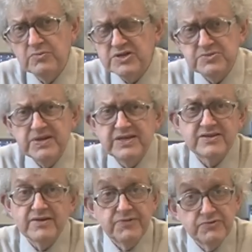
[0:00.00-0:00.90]
which
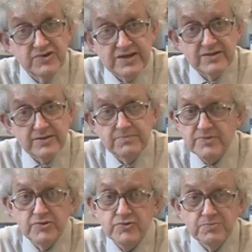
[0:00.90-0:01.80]
means that if you drink
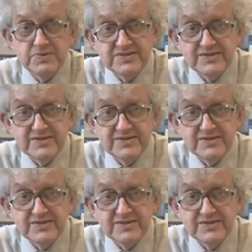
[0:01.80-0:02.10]
them, you could be